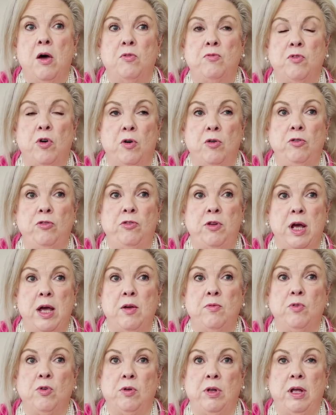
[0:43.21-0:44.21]
first
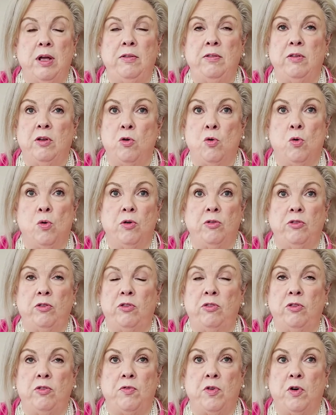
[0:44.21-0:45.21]
day of your lease, of course,
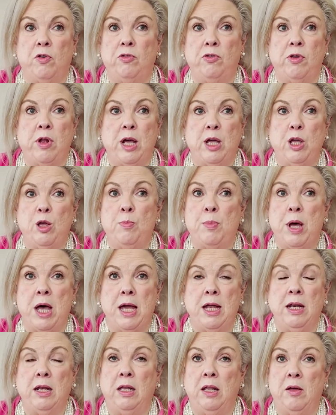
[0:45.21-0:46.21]
is the first day you
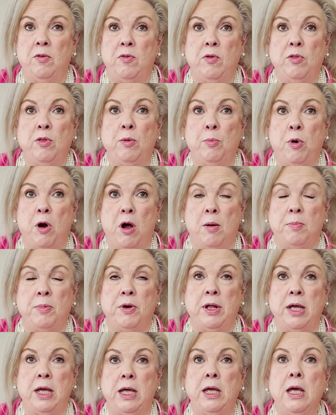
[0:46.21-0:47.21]
pay to live on the
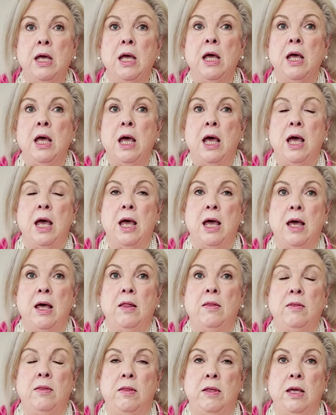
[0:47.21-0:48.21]
property,
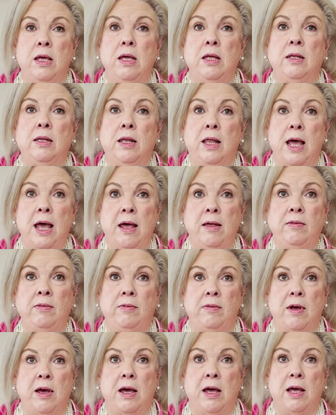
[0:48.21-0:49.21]
and the
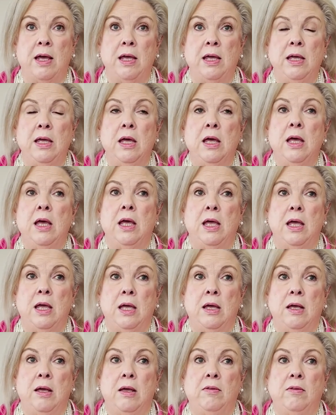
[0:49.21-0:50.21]
last day
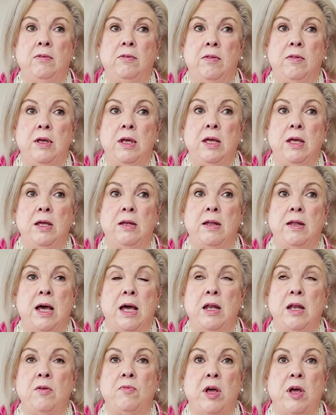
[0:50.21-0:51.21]
is the
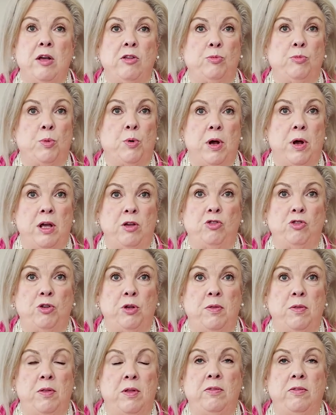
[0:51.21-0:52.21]
date of
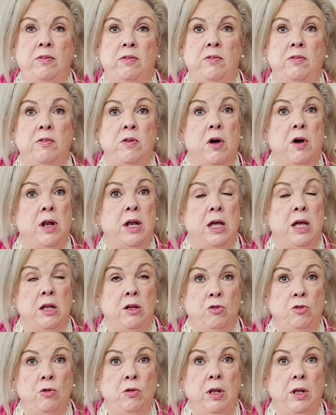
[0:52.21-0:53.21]
expiration. This is not
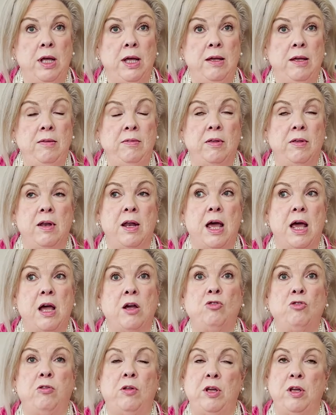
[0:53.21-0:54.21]
in your lease. It
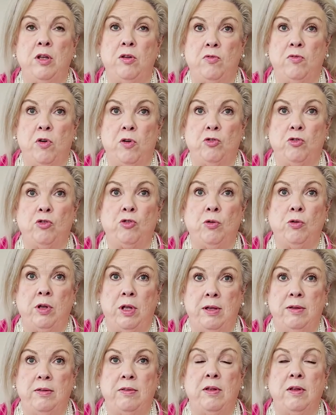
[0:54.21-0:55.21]
actually converts your
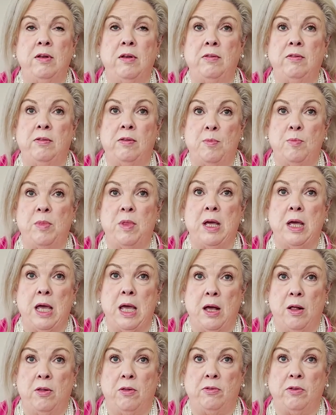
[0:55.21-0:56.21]
lease into something
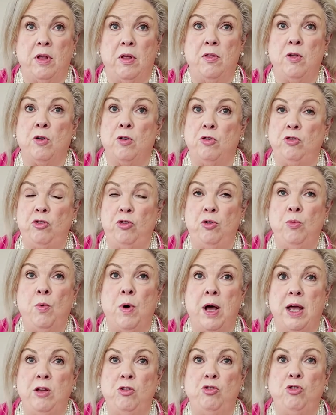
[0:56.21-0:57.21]
else, and there are two
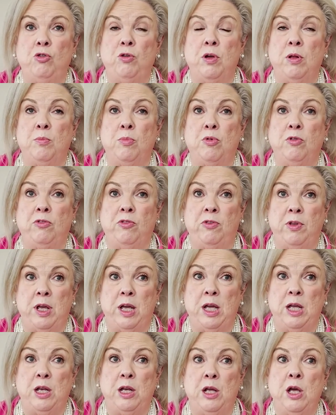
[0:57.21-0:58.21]
ways you can
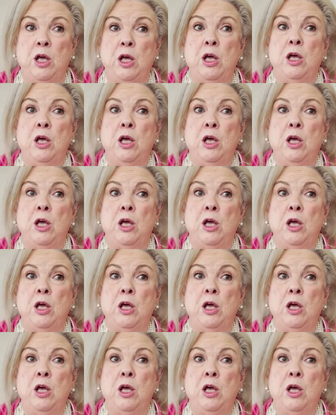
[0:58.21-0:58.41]
proceed.